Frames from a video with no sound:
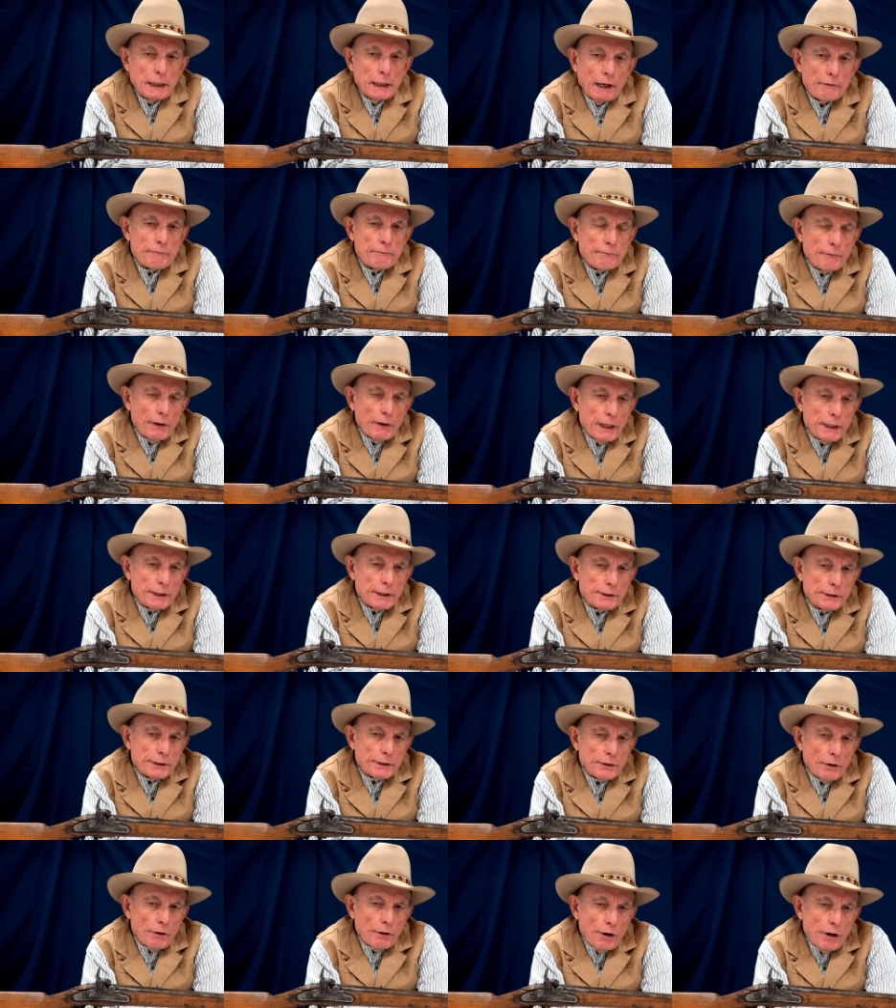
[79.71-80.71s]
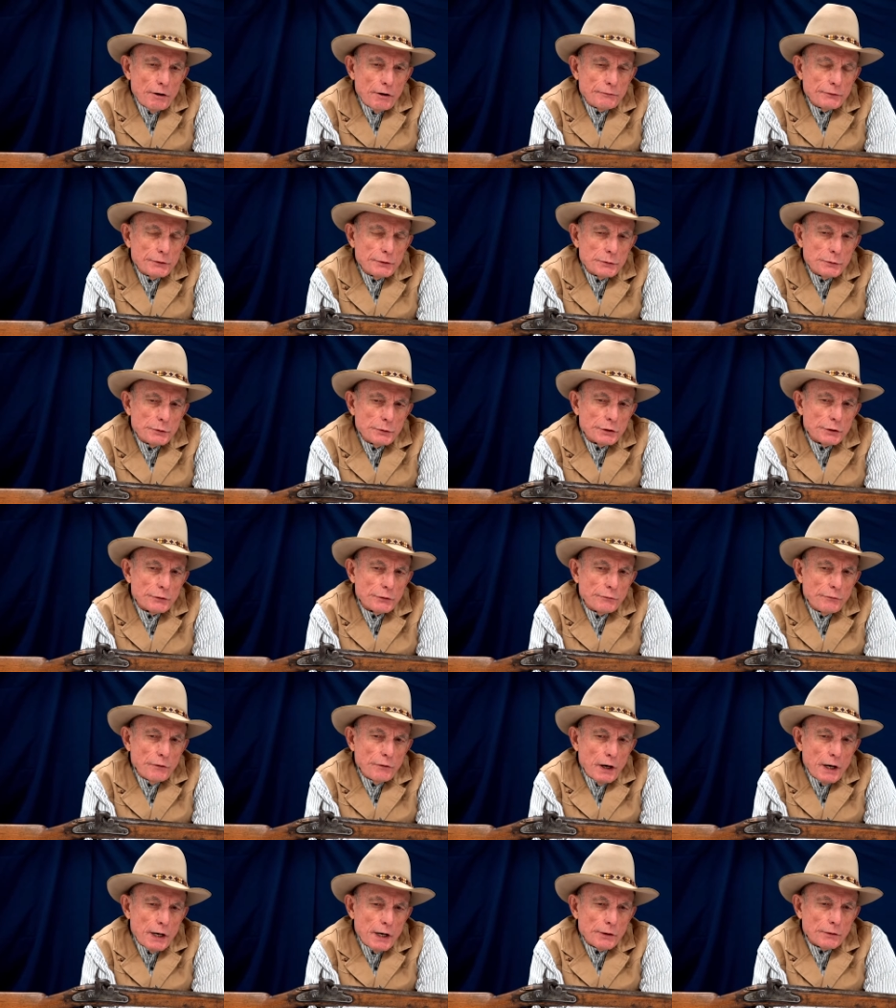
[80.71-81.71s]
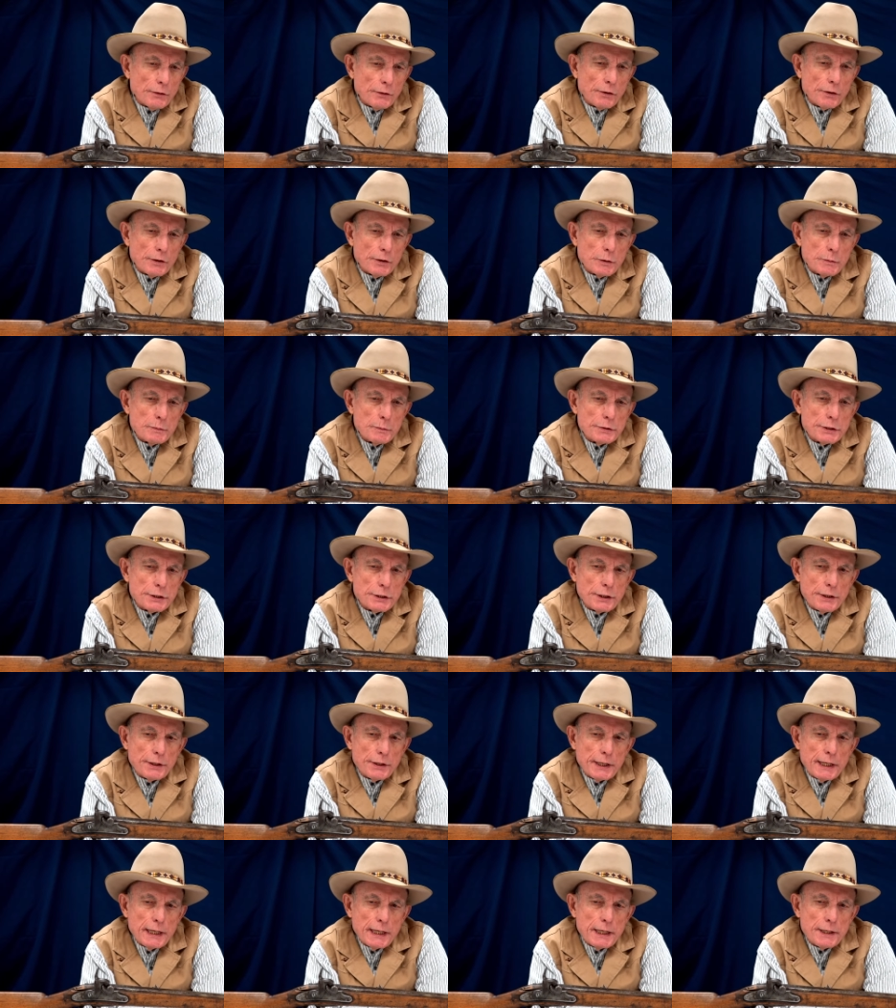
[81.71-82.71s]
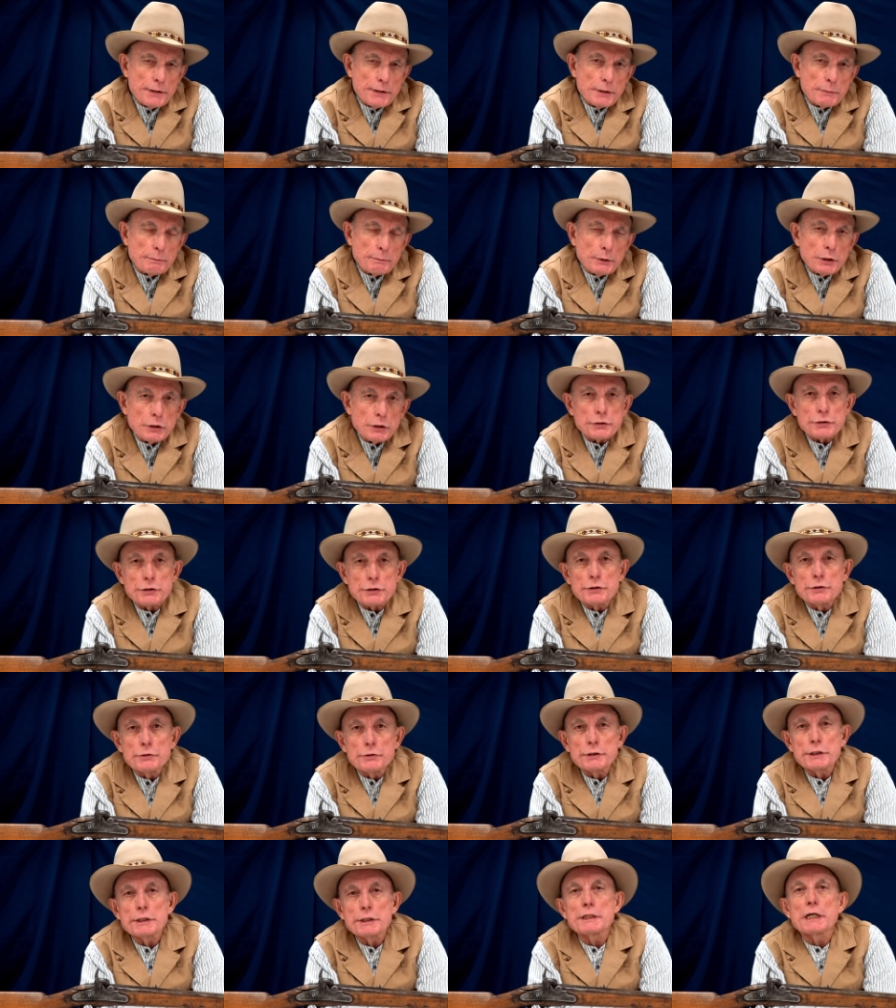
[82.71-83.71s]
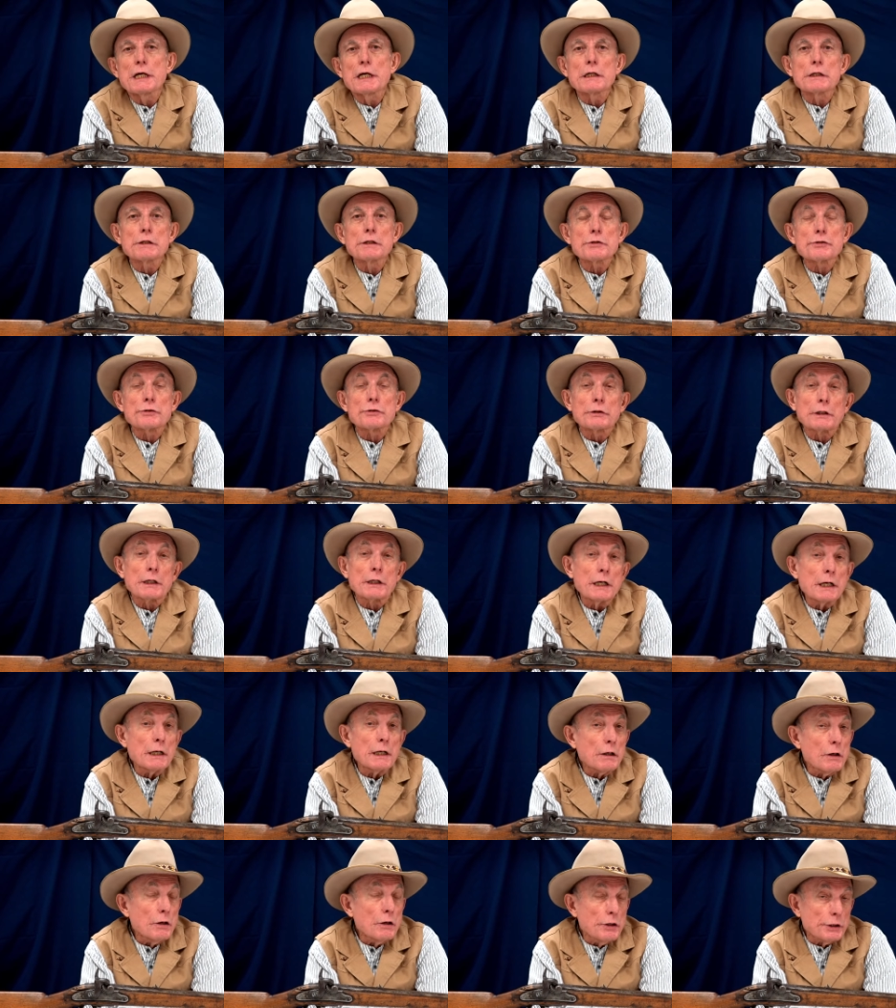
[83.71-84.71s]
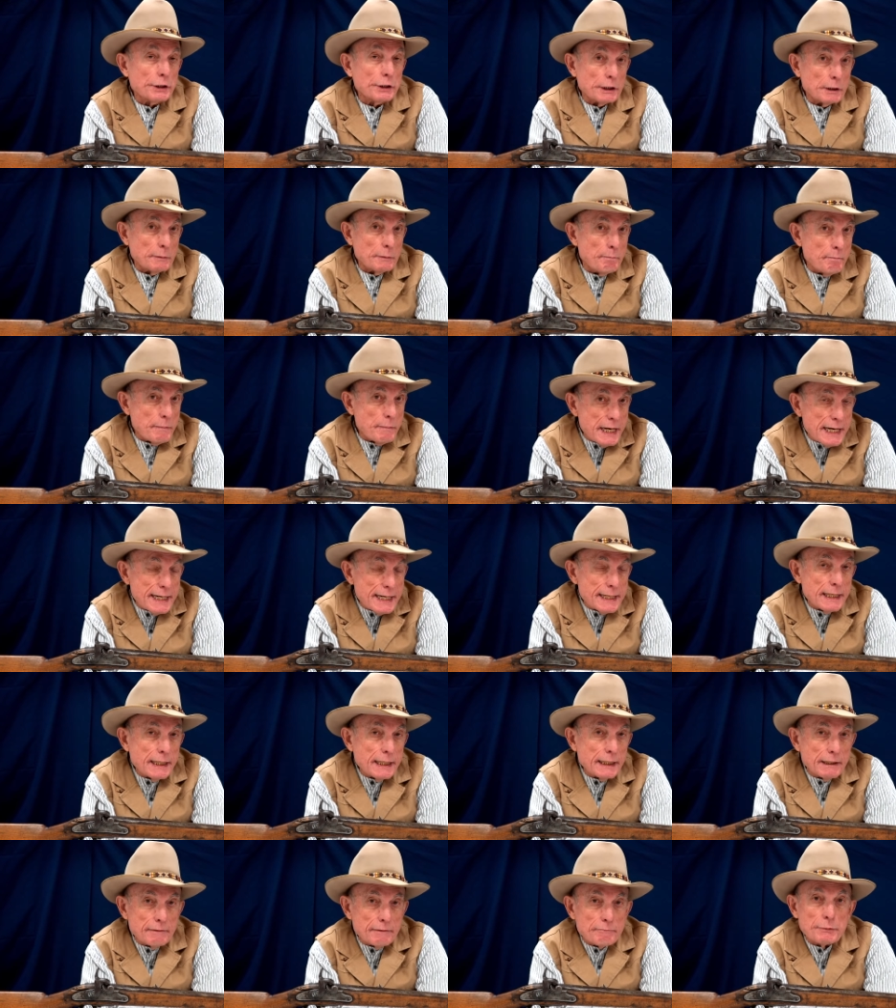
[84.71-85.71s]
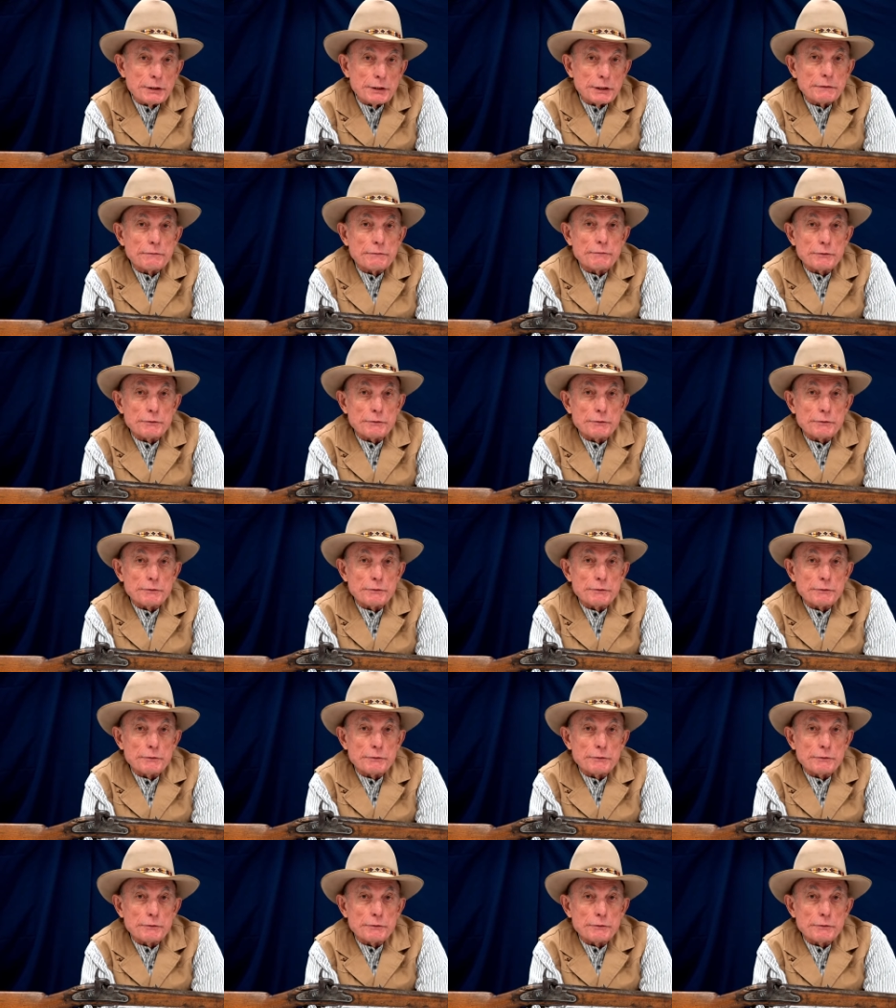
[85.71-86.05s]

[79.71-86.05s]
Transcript: I find it often with firearms that the person who did that initial cataloging may not have been